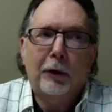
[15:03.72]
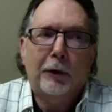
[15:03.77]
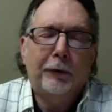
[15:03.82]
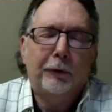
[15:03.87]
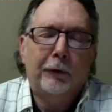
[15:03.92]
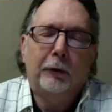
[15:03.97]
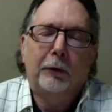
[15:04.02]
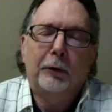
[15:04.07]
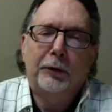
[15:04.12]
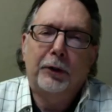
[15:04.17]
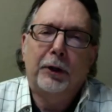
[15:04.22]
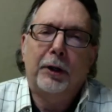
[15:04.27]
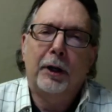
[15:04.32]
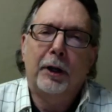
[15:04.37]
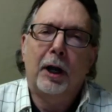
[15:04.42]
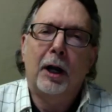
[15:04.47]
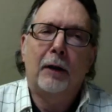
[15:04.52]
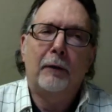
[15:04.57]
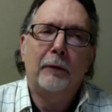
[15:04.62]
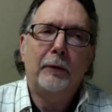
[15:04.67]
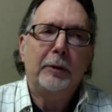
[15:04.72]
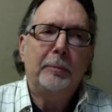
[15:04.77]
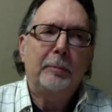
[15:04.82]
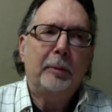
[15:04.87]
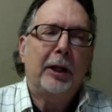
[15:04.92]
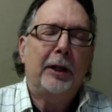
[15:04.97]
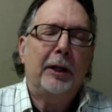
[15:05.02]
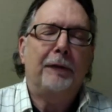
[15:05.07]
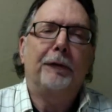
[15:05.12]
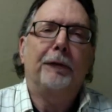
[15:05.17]
also a ton of RV
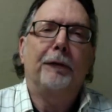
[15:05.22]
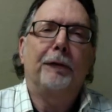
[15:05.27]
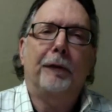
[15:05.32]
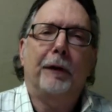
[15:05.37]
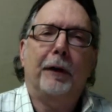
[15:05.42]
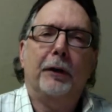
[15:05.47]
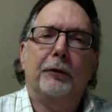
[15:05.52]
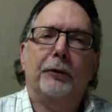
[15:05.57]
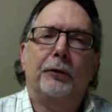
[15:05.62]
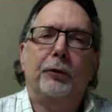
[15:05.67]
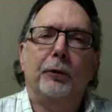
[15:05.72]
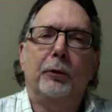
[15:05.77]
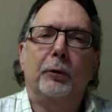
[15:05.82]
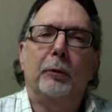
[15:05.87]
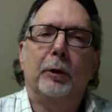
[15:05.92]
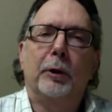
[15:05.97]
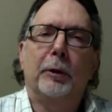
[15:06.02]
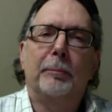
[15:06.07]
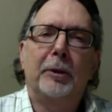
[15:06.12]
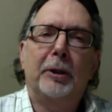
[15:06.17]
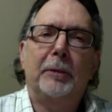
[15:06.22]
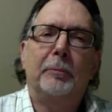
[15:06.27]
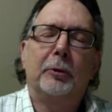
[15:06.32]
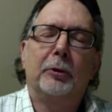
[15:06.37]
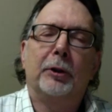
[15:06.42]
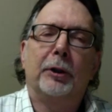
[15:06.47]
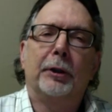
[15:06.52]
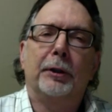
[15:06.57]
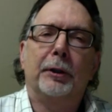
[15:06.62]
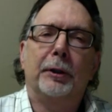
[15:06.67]
places there too, where people
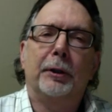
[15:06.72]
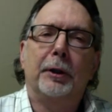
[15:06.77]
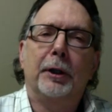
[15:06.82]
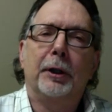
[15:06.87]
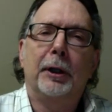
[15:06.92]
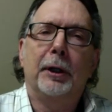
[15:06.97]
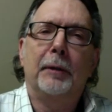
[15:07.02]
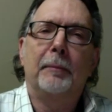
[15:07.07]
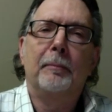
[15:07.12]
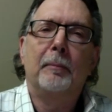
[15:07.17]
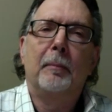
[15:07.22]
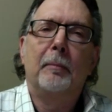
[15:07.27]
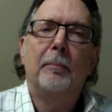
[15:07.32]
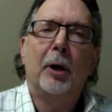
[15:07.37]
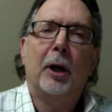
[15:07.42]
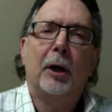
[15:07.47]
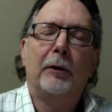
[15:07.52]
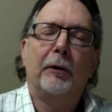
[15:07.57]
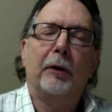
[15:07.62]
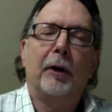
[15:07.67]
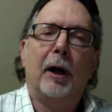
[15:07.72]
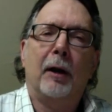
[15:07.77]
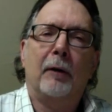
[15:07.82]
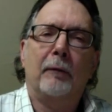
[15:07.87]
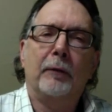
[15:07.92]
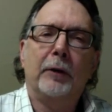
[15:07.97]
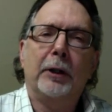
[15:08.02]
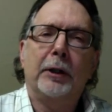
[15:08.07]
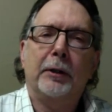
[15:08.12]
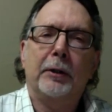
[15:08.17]
can park their
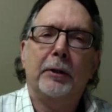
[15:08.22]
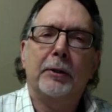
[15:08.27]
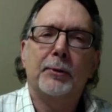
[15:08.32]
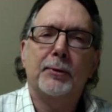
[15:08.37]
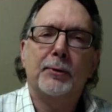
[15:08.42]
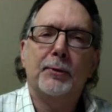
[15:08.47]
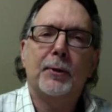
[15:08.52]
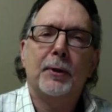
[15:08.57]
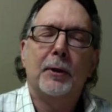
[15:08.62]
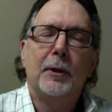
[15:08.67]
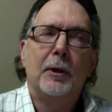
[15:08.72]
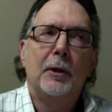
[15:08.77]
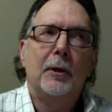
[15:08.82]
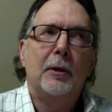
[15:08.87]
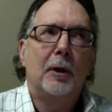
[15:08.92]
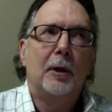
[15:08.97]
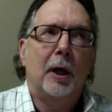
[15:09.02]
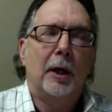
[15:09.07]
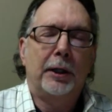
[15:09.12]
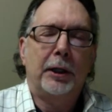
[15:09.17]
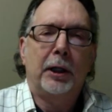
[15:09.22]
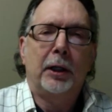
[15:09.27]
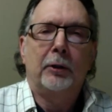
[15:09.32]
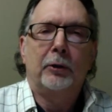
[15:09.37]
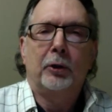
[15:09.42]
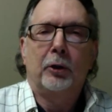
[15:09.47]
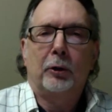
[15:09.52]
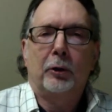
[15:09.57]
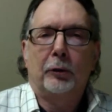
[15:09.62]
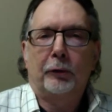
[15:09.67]
RV. There's, again,
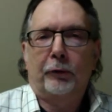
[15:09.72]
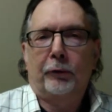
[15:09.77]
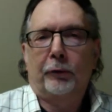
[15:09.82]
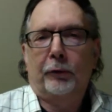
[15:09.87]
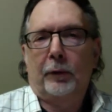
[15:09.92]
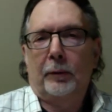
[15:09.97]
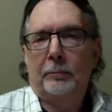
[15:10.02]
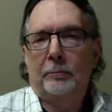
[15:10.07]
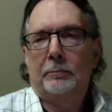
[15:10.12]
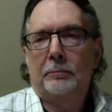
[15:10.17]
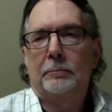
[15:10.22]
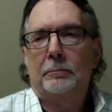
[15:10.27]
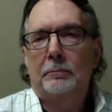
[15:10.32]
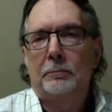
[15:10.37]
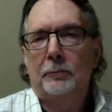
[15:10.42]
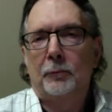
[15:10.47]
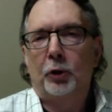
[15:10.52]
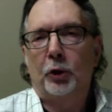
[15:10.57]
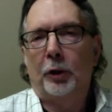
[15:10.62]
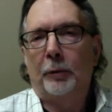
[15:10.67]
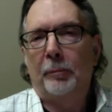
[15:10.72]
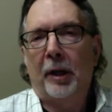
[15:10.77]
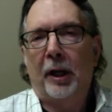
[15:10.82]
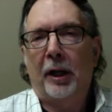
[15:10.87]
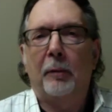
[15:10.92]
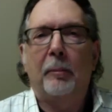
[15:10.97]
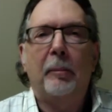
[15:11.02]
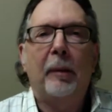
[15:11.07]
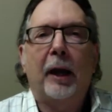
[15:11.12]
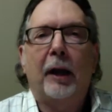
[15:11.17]
goes from good,
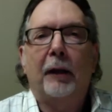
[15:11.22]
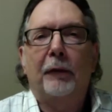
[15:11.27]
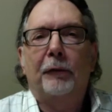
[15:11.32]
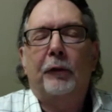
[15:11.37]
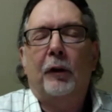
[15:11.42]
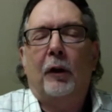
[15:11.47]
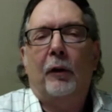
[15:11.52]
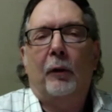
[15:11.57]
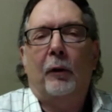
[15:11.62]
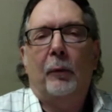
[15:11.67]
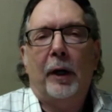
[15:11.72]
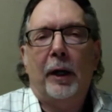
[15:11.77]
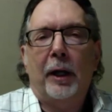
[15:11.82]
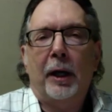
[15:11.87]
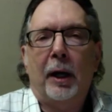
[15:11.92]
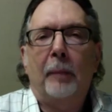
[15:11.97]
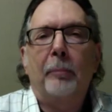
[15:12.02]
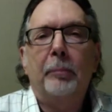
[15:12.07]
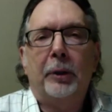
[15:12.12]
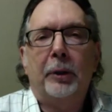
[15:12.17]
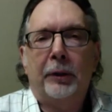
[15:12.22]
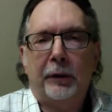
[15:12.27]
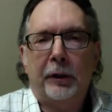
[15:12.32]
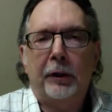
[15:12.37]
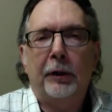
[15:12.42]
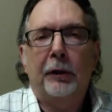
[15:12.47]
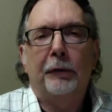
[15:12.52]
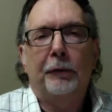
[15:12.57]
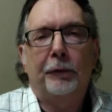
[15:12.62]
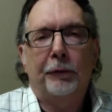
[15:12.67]
better, best all the way up, but
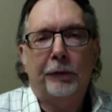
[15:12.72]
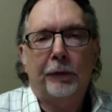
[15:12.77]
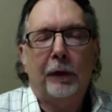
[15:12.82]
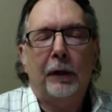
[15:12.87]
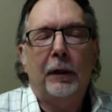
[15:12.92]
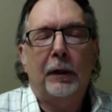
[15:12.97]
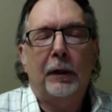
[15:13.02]
there's